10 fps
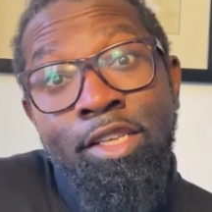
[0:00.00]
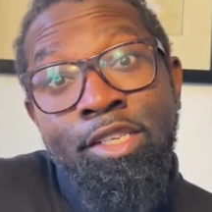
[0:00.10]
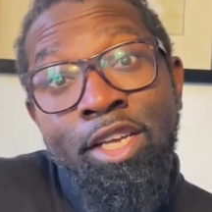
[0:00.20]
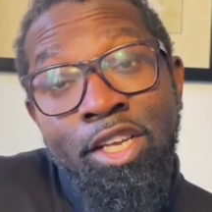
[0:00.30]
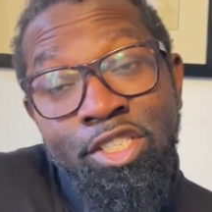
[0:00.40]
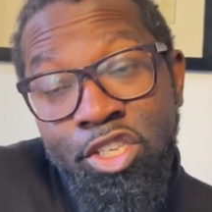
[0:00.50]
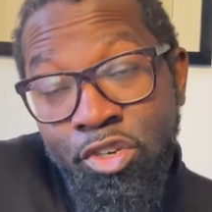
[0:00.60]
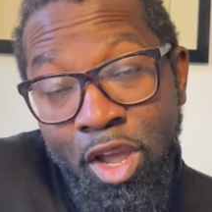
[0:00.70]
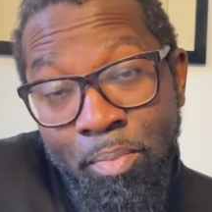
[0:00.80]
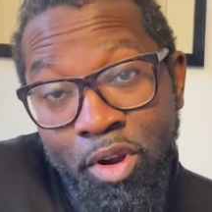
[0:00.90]
Chelsea
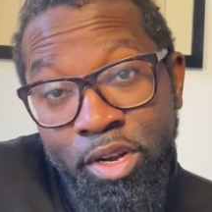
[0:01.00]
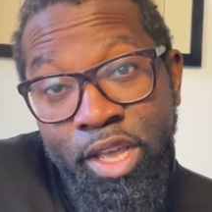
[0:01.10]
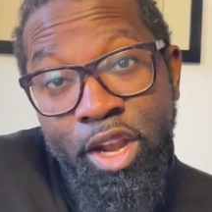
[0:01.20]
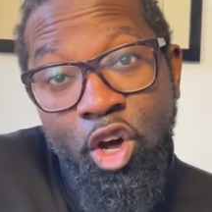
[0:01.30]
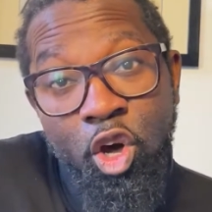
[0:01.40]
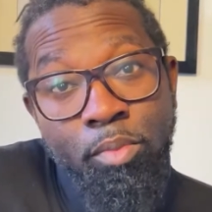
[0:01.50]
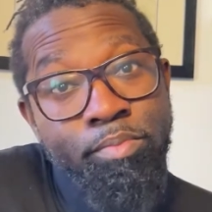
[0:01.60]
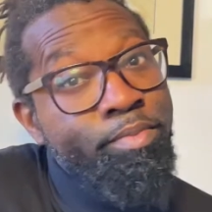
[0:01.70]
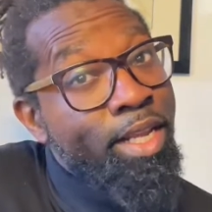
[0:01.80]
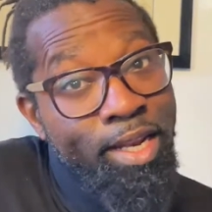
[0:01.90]
dropped Burnley at home.
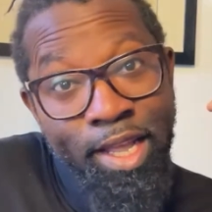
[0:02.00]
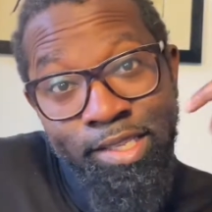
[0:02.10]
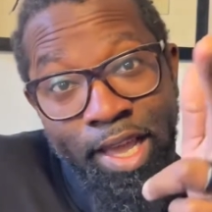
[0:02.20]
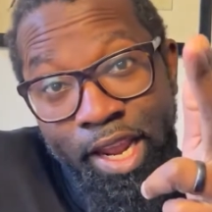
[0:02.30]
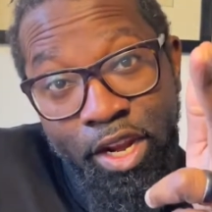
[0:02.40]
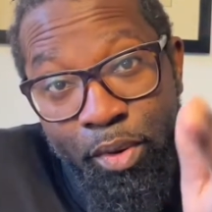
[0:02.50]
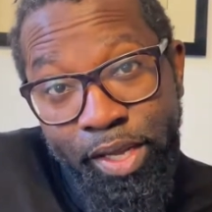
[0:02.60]
Let's get into it.